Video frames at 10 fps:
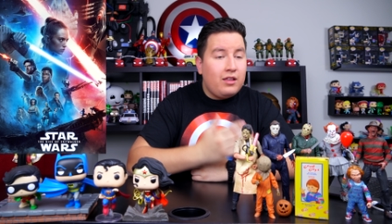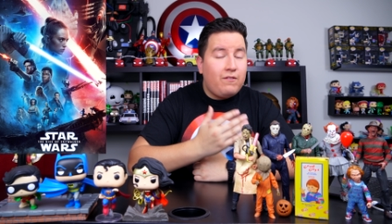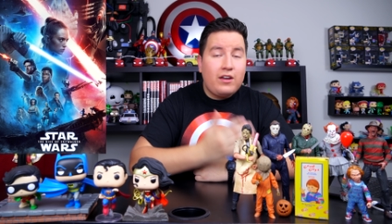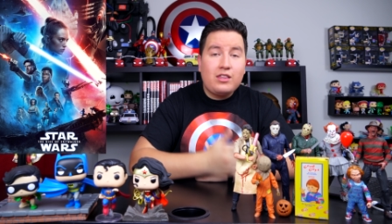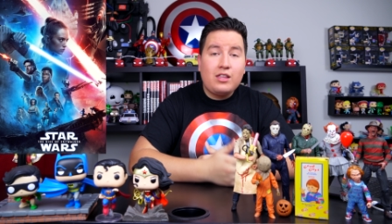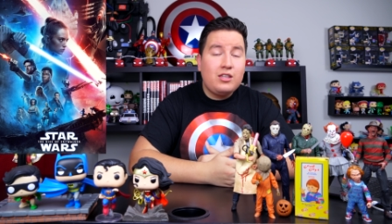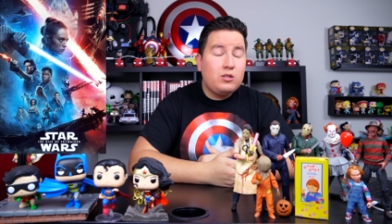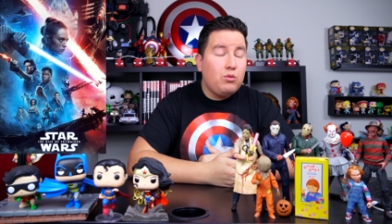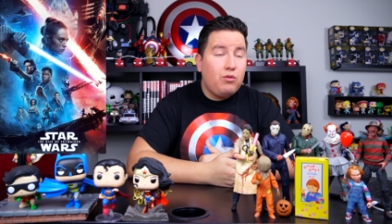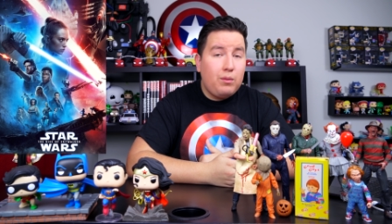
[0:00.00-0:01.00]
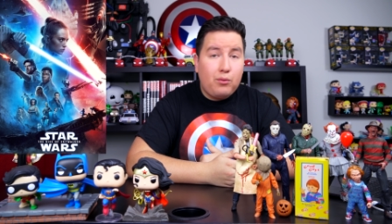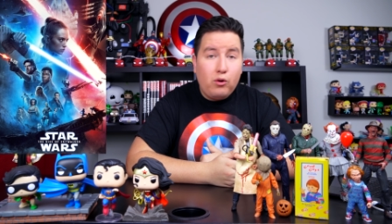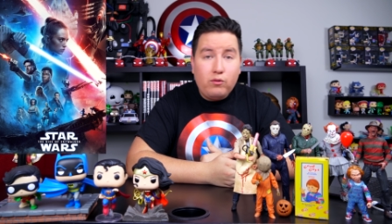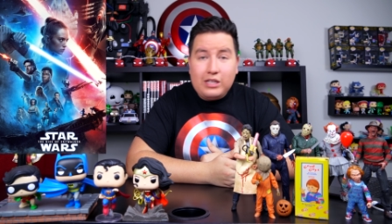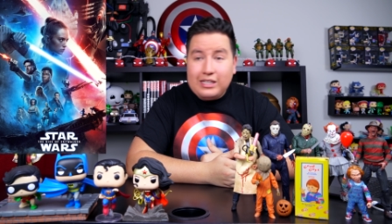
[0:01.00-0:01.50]
And the fact that this movie
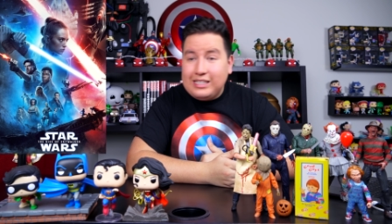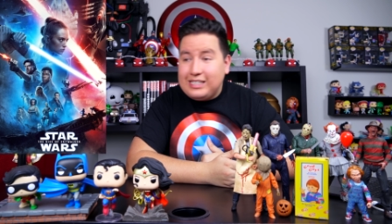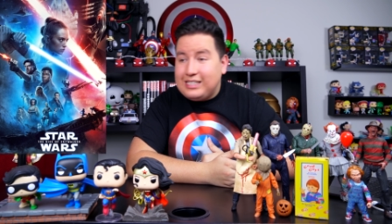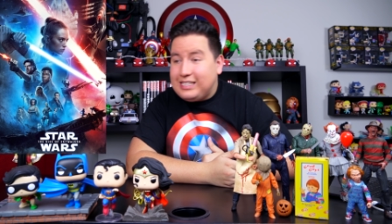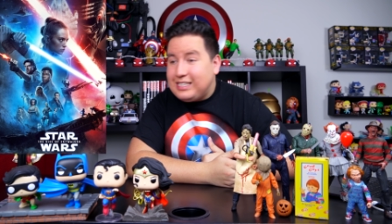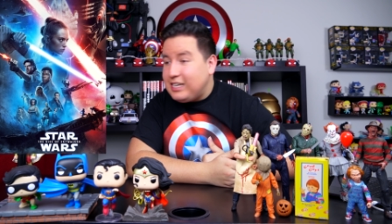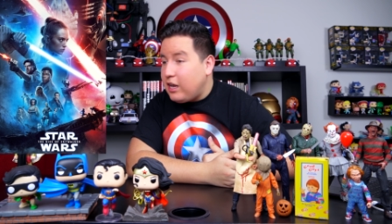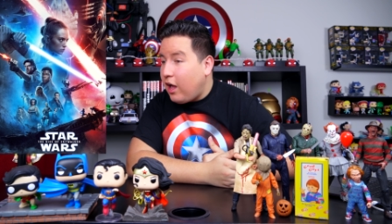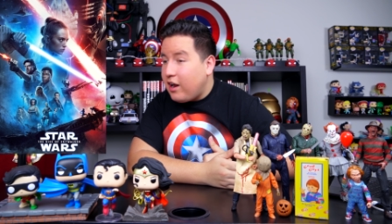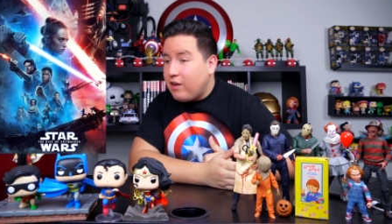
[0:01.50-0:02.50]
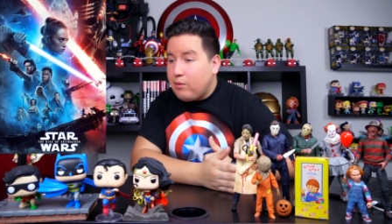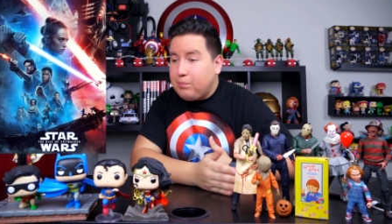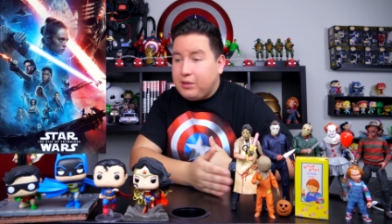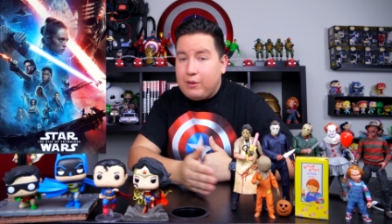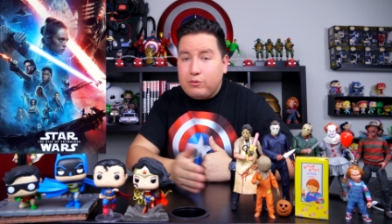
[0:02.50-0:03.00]
proves that Disney did not have a
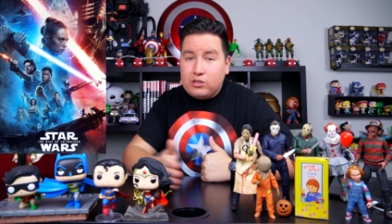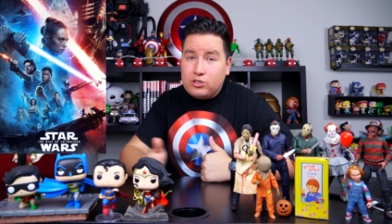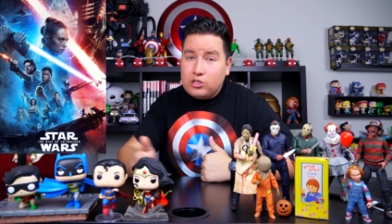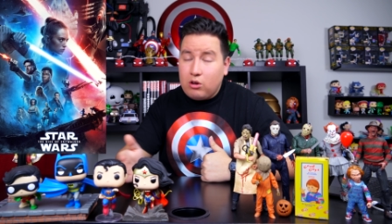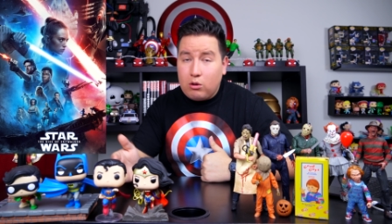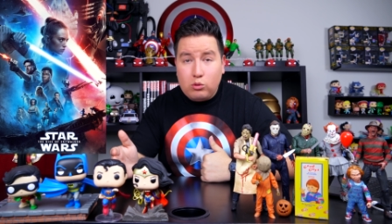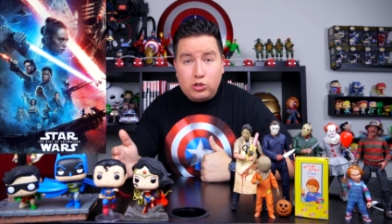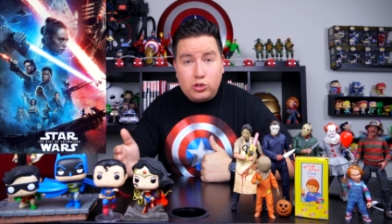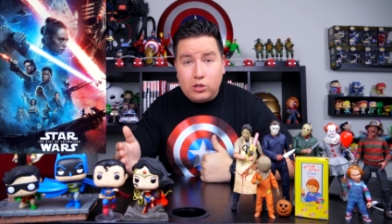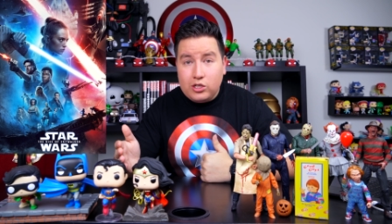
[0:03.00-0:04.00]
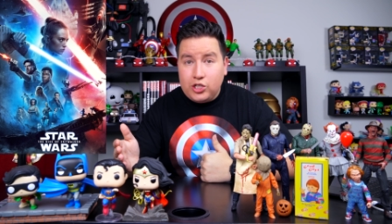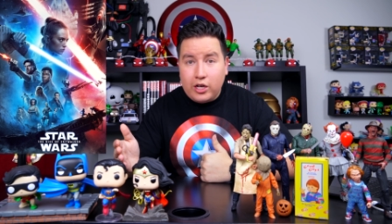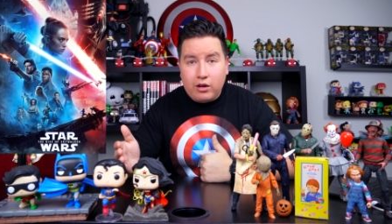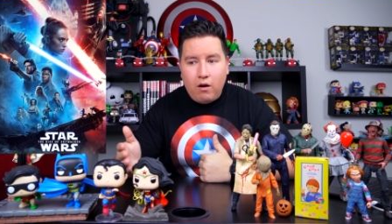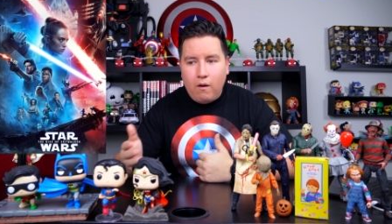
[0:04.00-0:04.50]
plan with their Star Wars trilogy
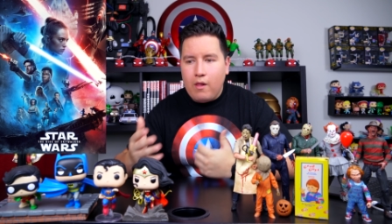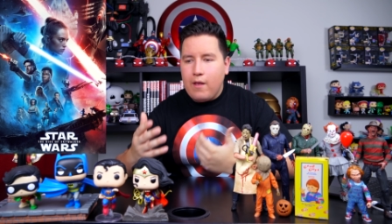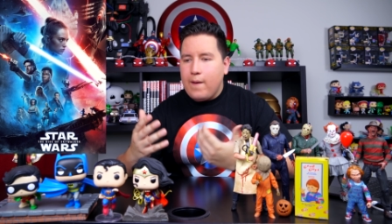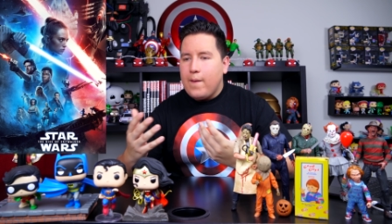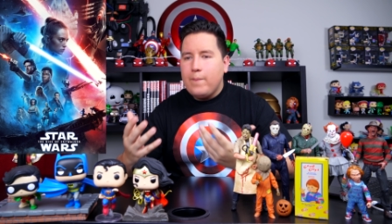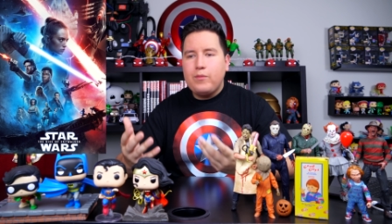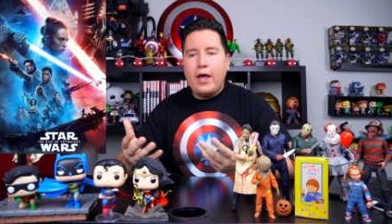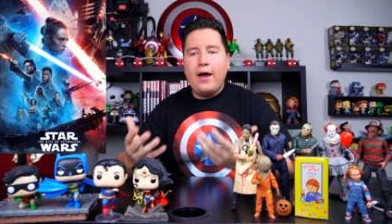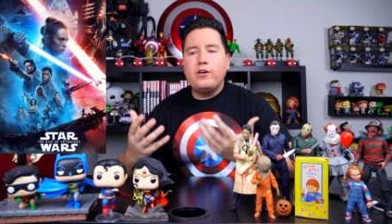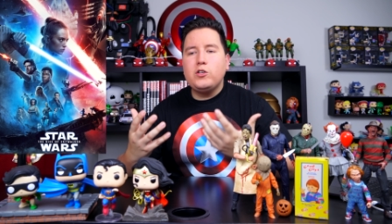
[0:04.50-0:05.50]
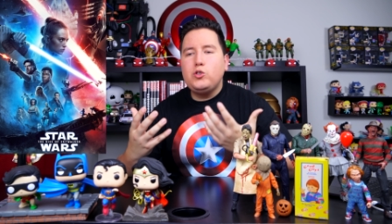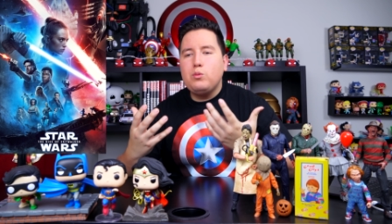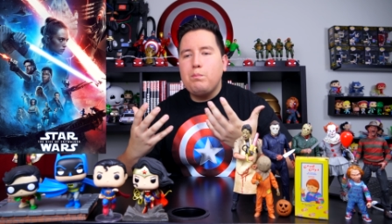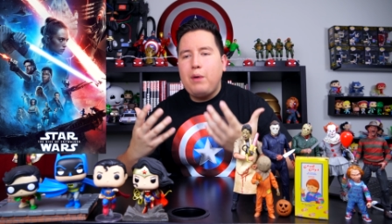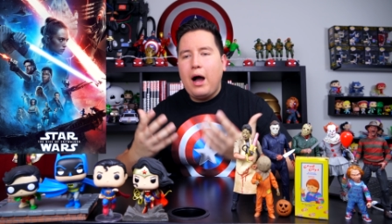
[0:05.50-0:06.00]
at all how could you
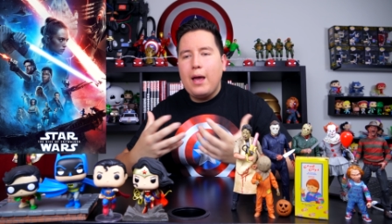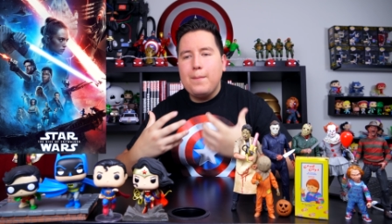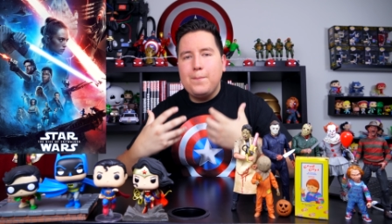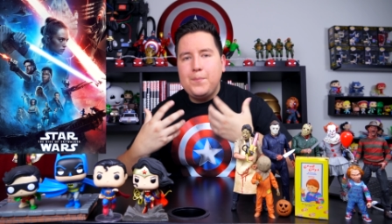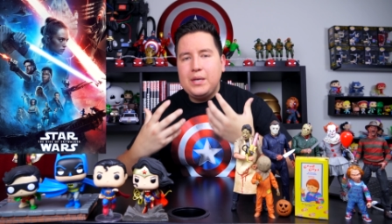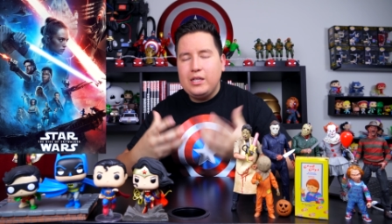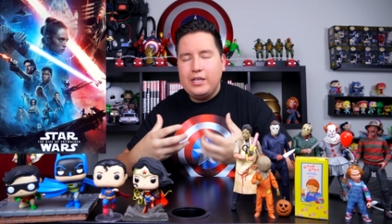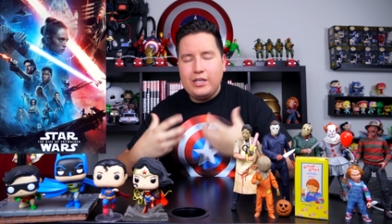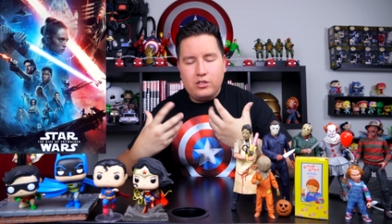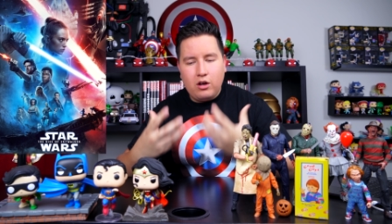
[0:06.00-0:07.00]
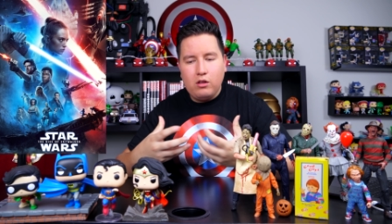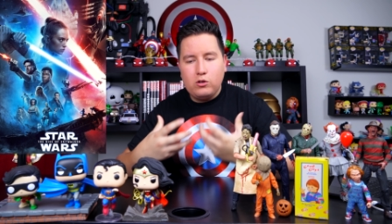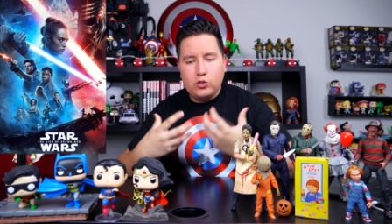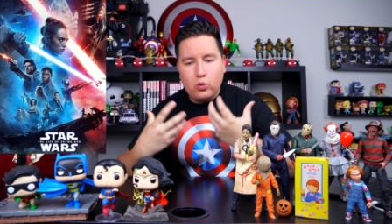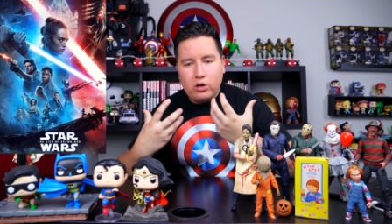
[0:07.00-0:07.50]
buy billion
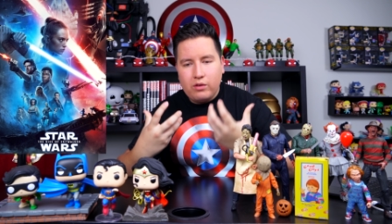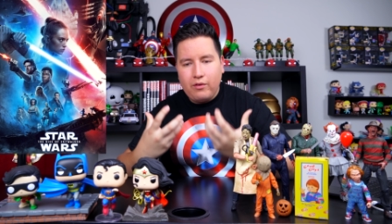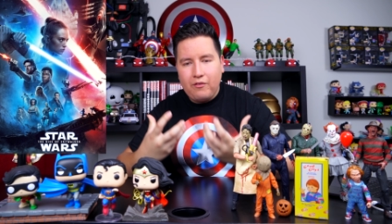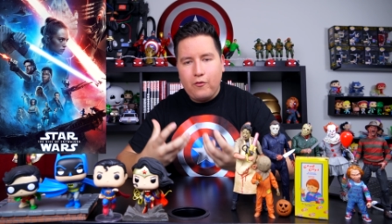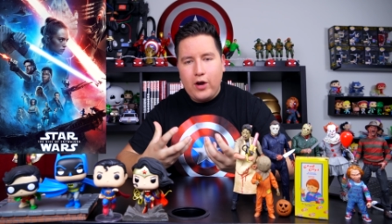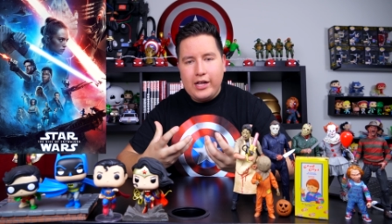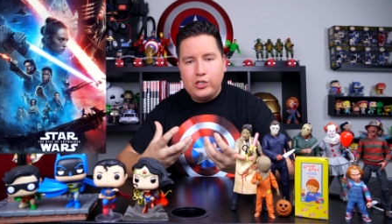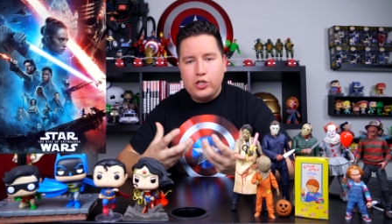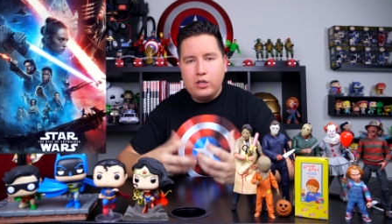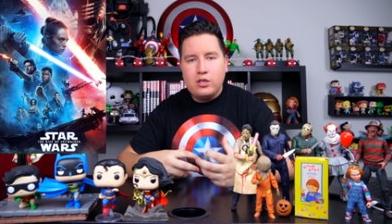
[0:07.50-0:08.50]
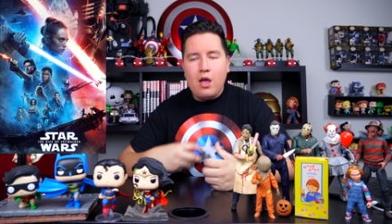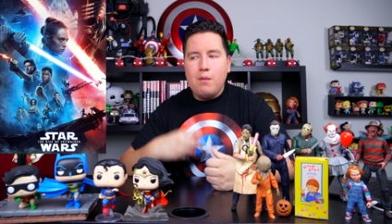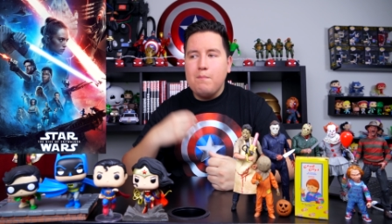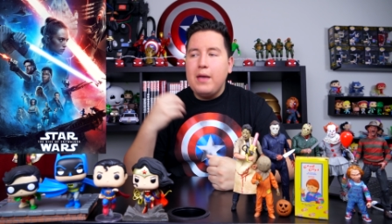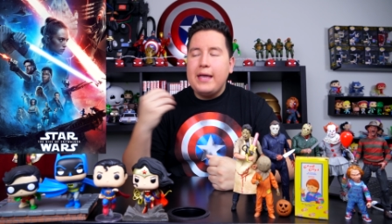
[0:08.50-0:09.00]
dollars worth of a franchise,
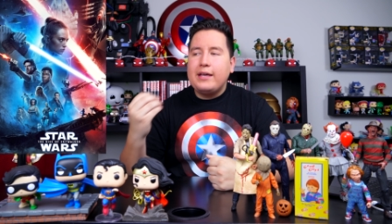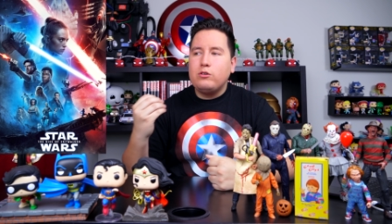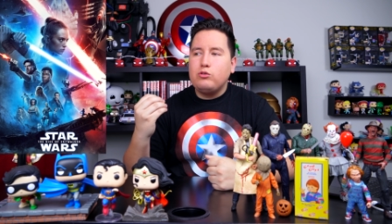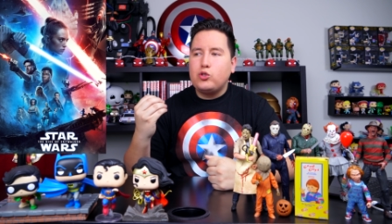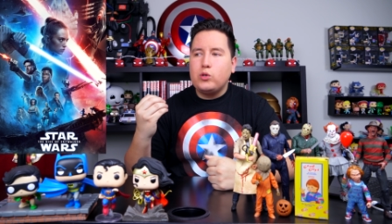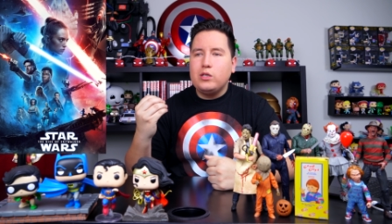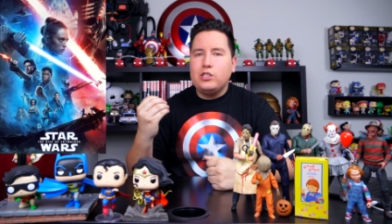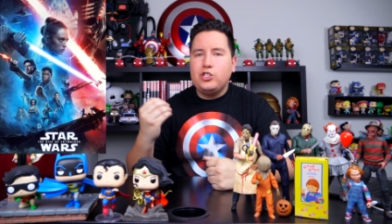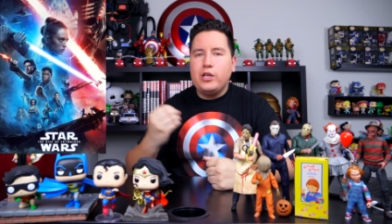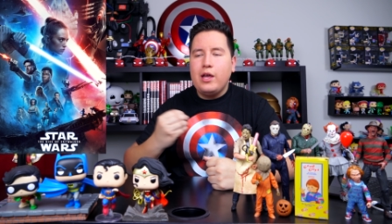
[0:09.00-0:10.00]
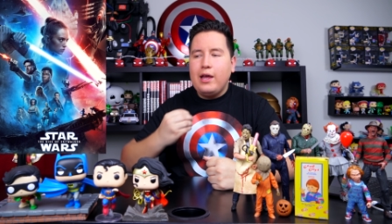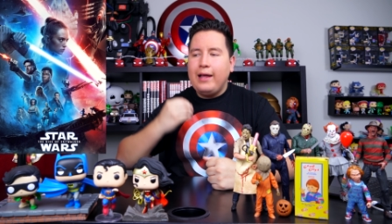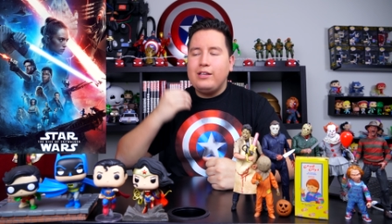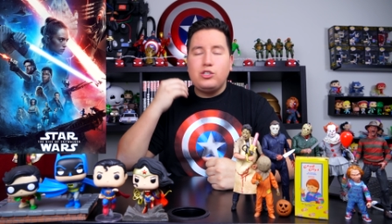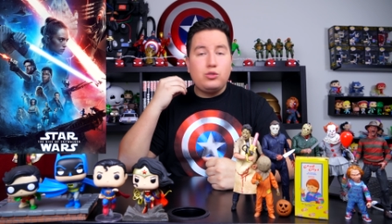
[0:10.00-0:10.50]
make a new trilogy,
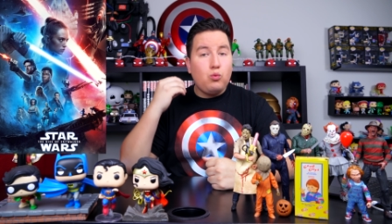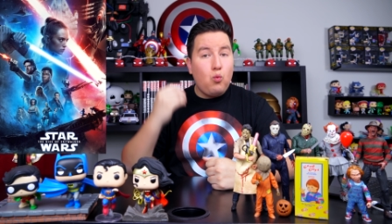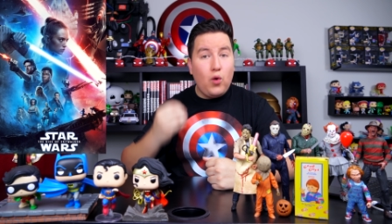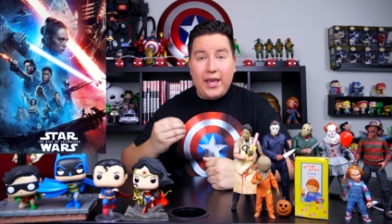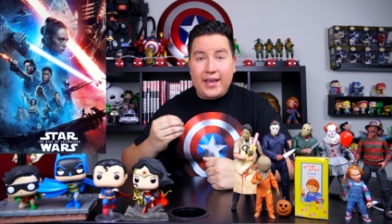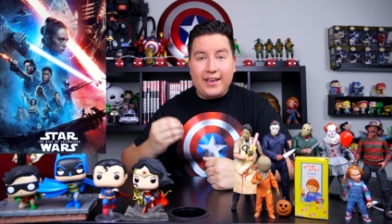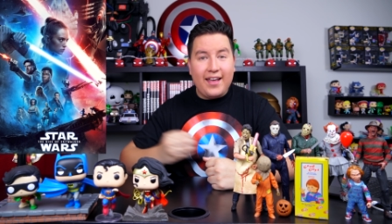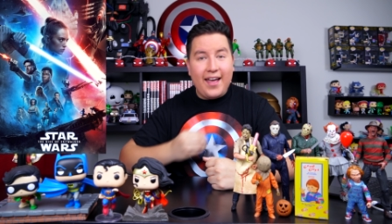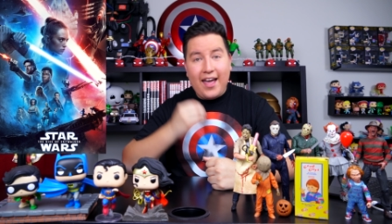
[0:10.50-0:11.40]
and just wing it?